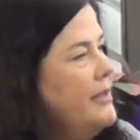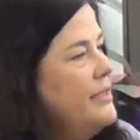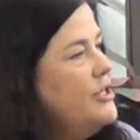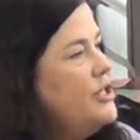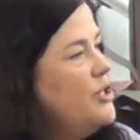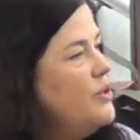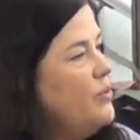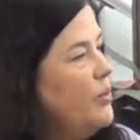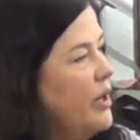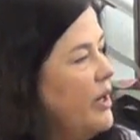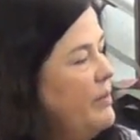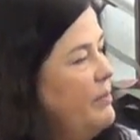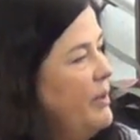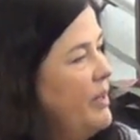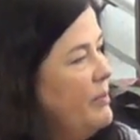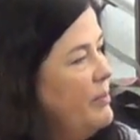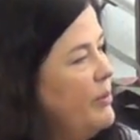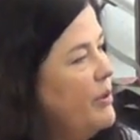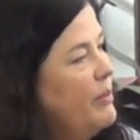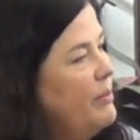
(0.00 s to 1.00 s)
She wanted
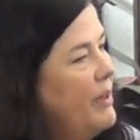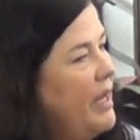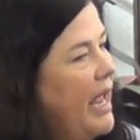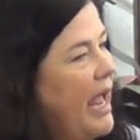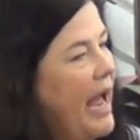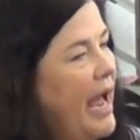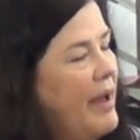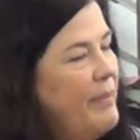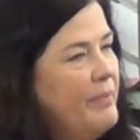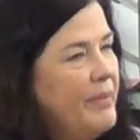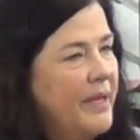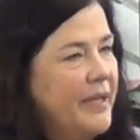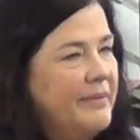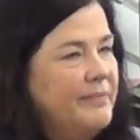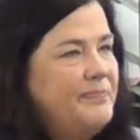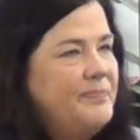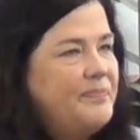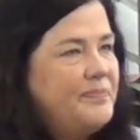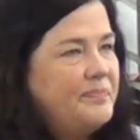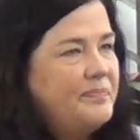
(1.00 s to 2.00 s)
people to be happy.
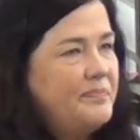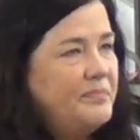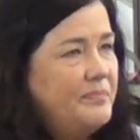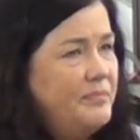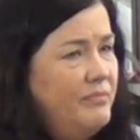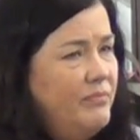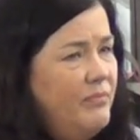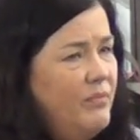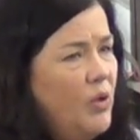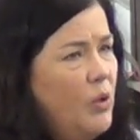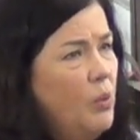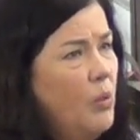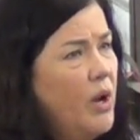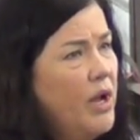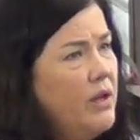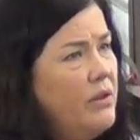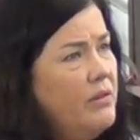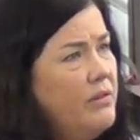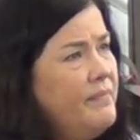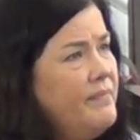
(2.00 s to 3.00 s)

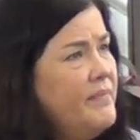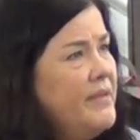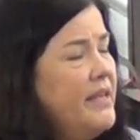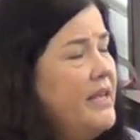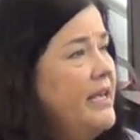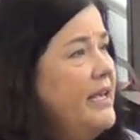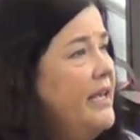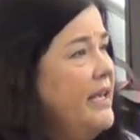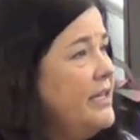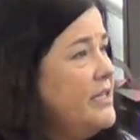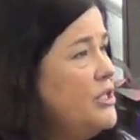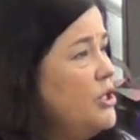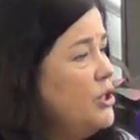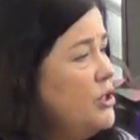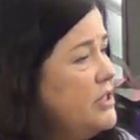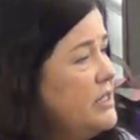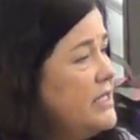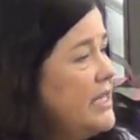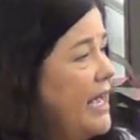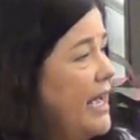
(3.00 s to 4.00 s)
Well, it
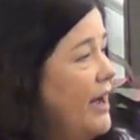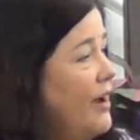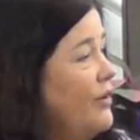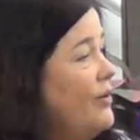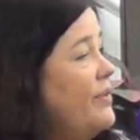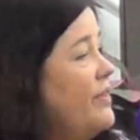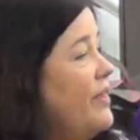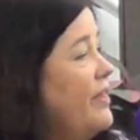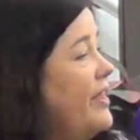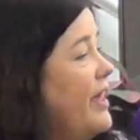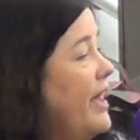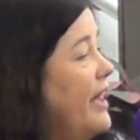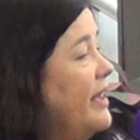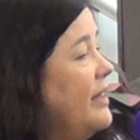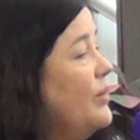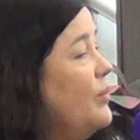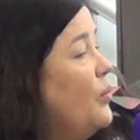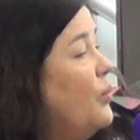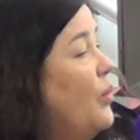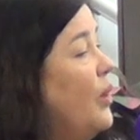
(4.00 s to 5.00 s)
turns out
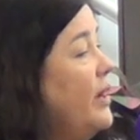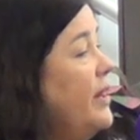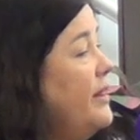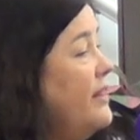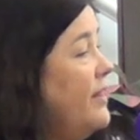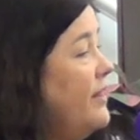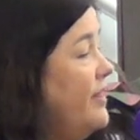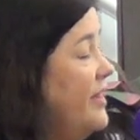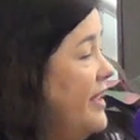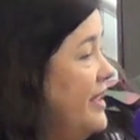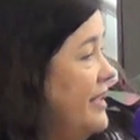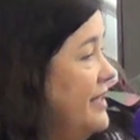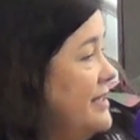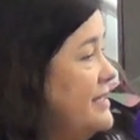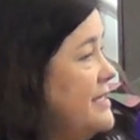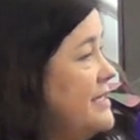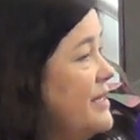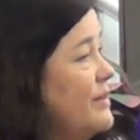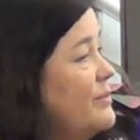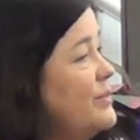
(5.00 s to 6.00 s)
that one of the
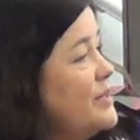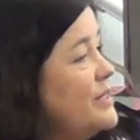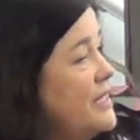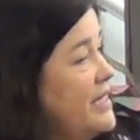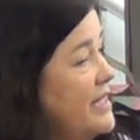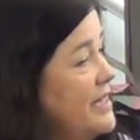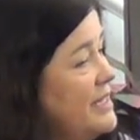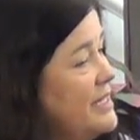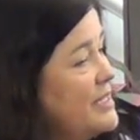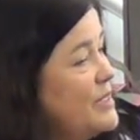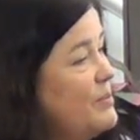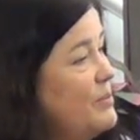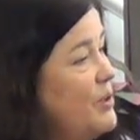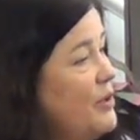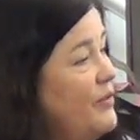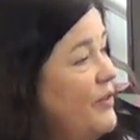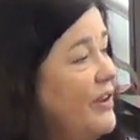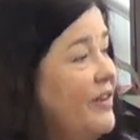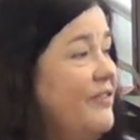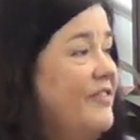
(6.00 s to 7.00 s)
things that was in this
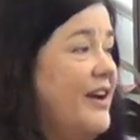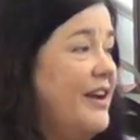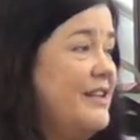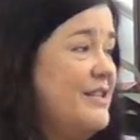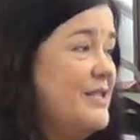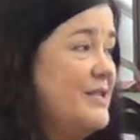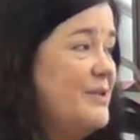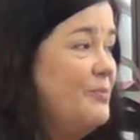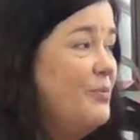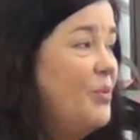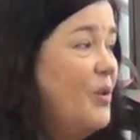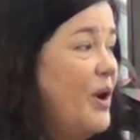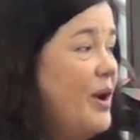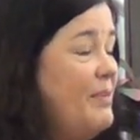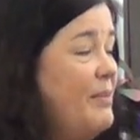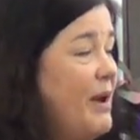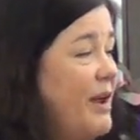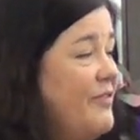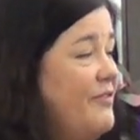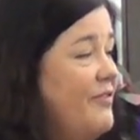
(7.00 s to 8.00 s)
movie, in fact, it's one of
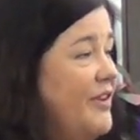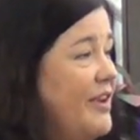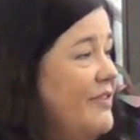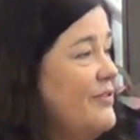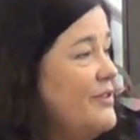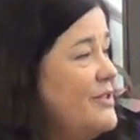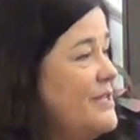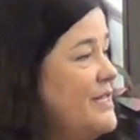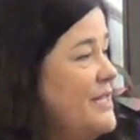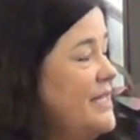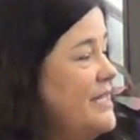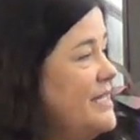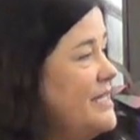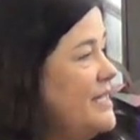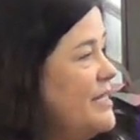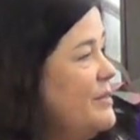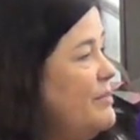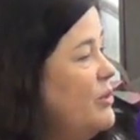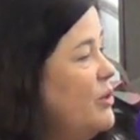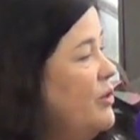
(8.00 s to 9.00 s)
my favorite scenes
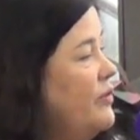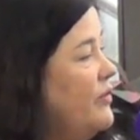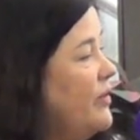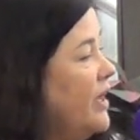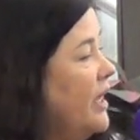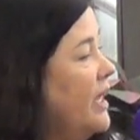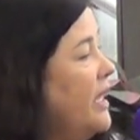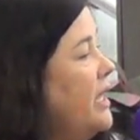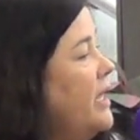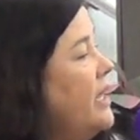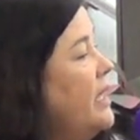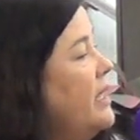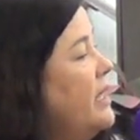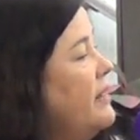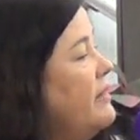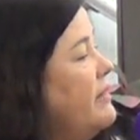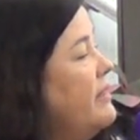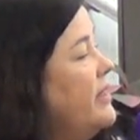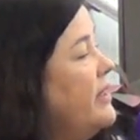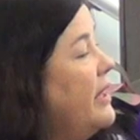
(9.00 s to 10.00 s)
in the movie,
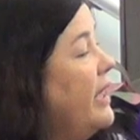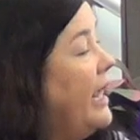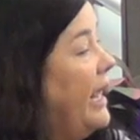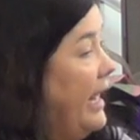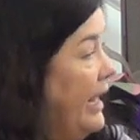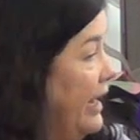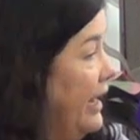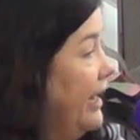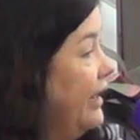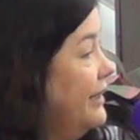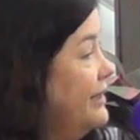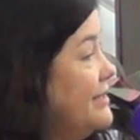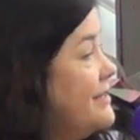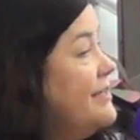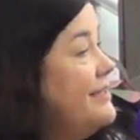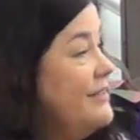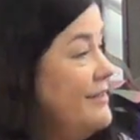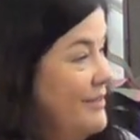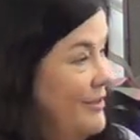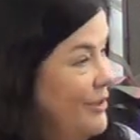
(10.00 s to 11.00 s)
the aunt,
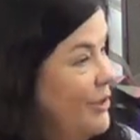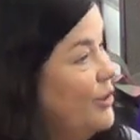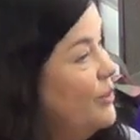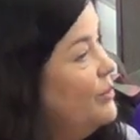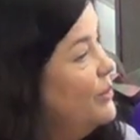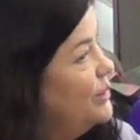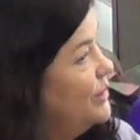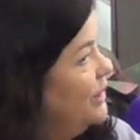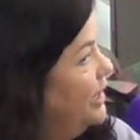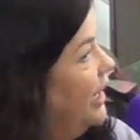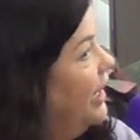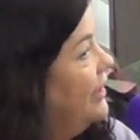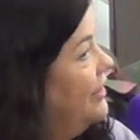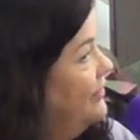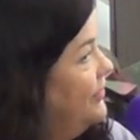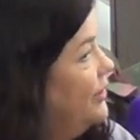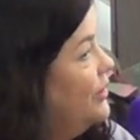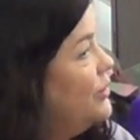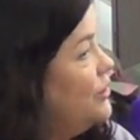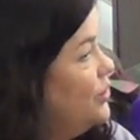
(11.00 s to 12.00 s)
who was kind
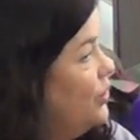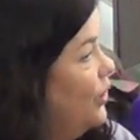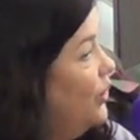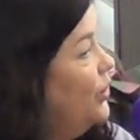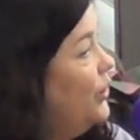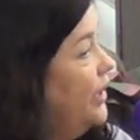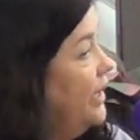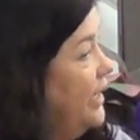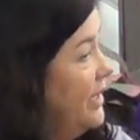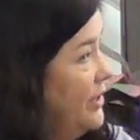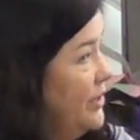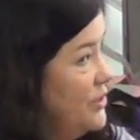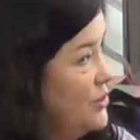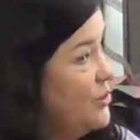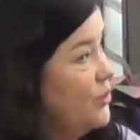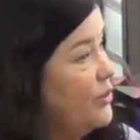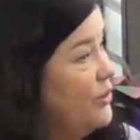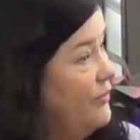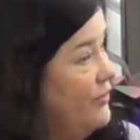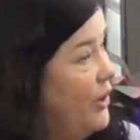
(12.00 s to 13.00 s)
of controlling and
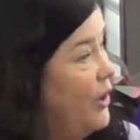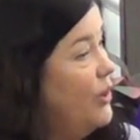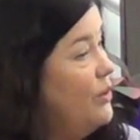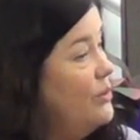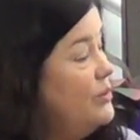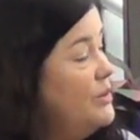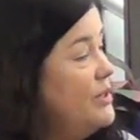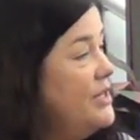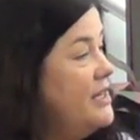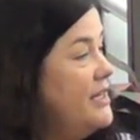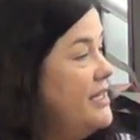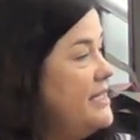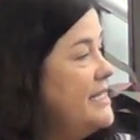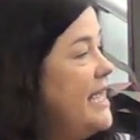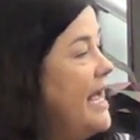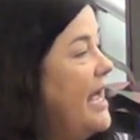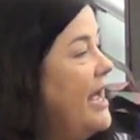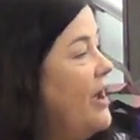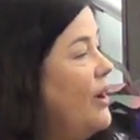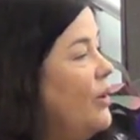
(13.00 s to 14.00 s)
sort of owned the
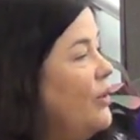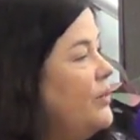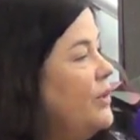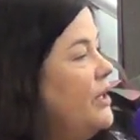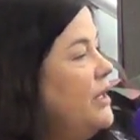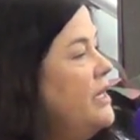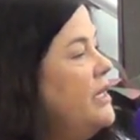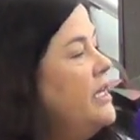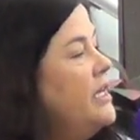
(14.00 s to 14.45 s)
town,